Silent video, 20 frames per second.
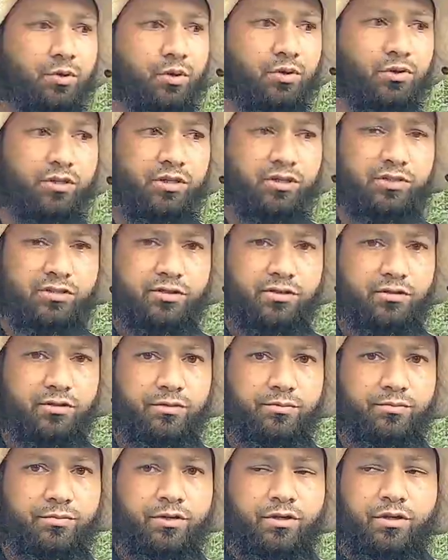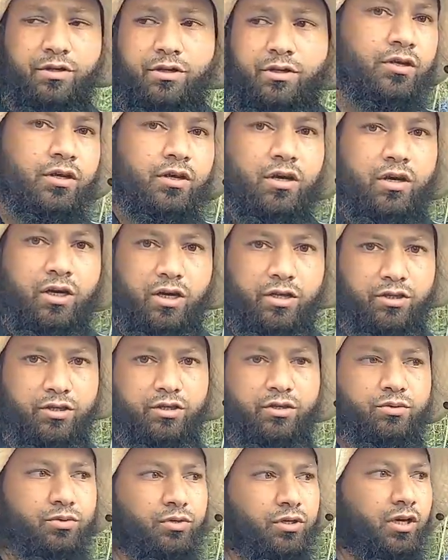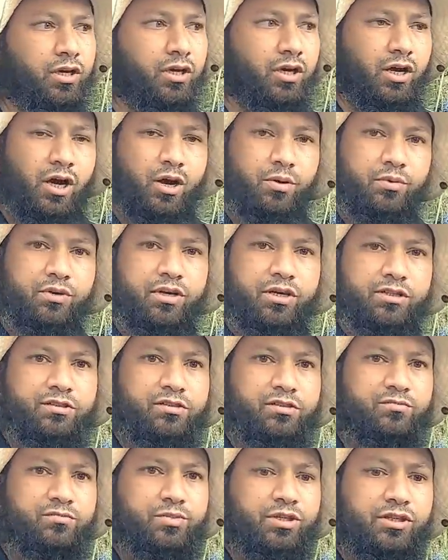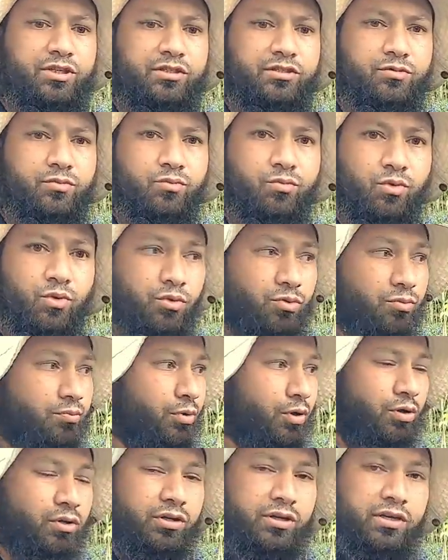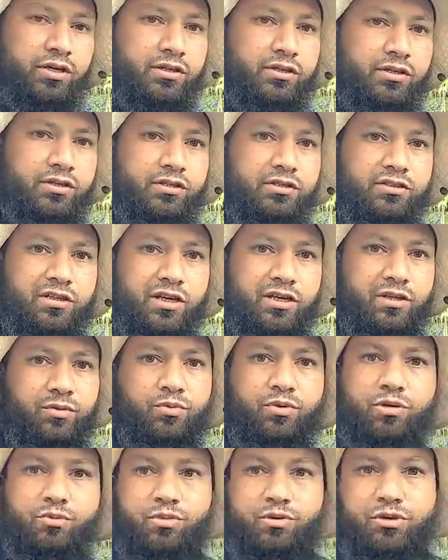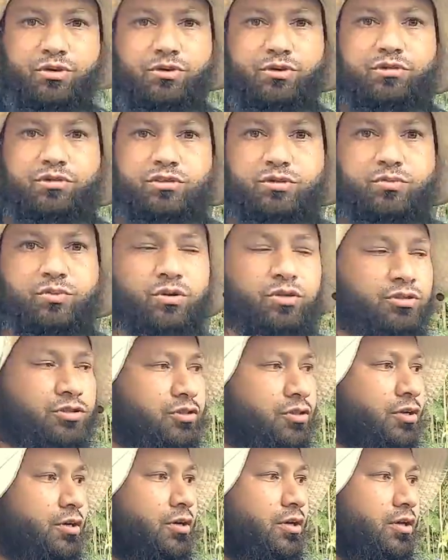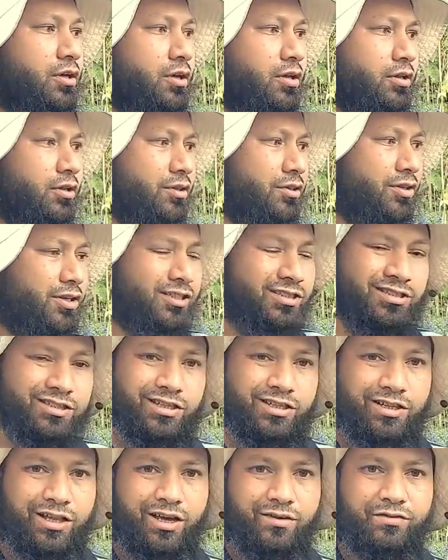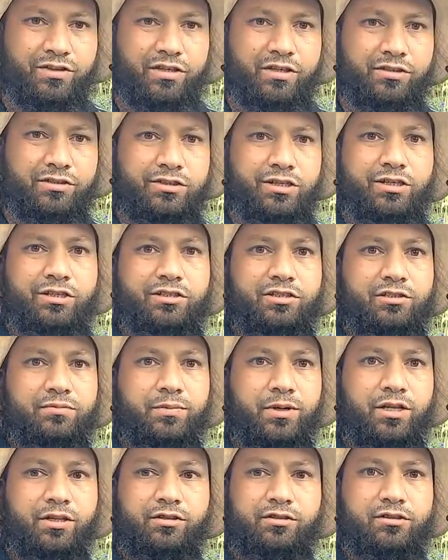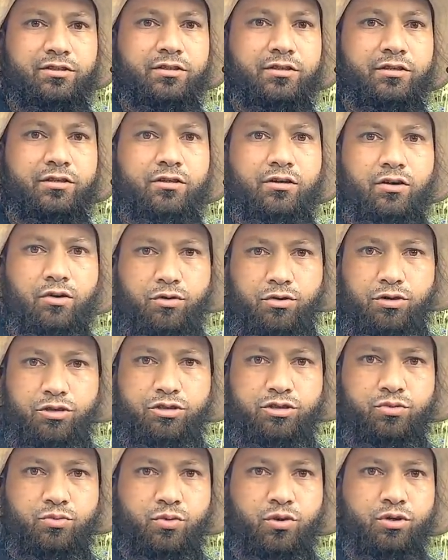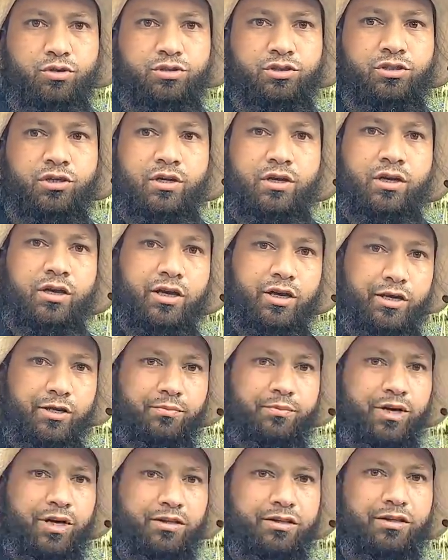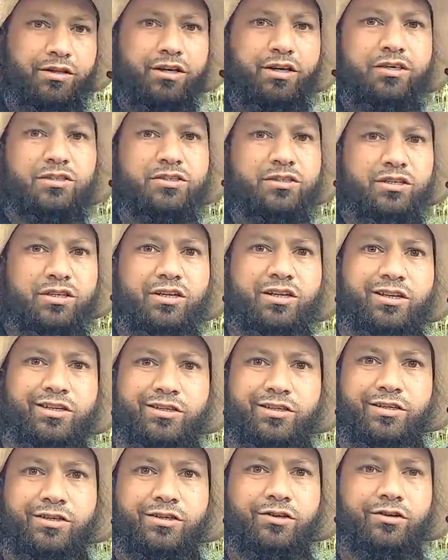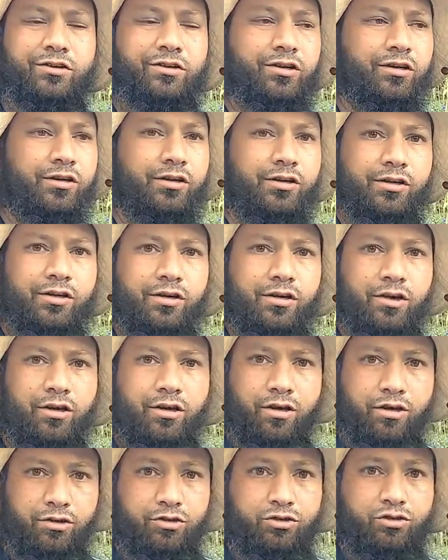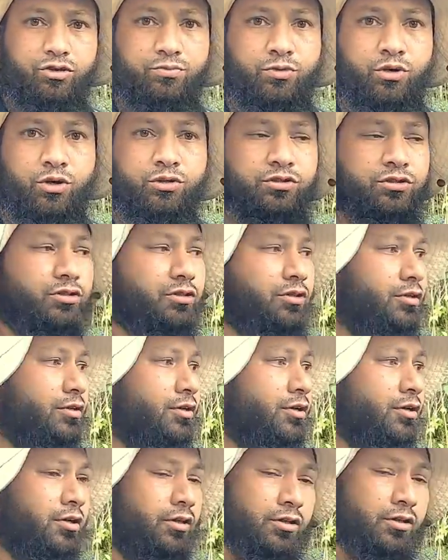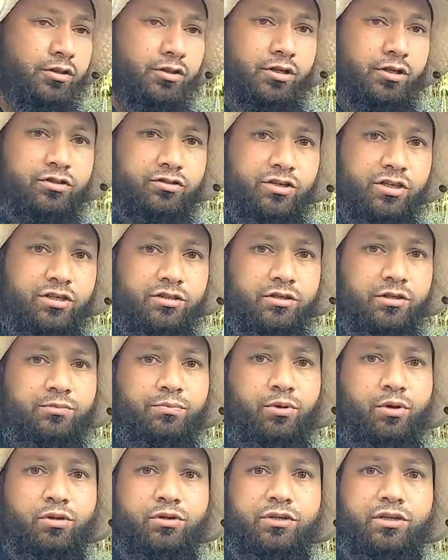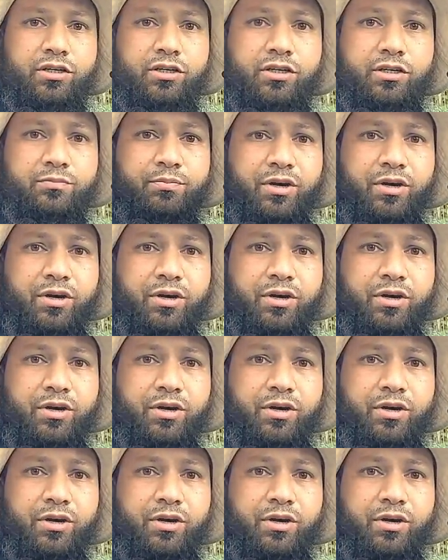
pollinating them. In the U K, our native bees won't pollinate these like they will with other squash. They still have a distinct smell to other squash. And in Bangladesh and in India and uh, the subcontinent, these are actually pollinated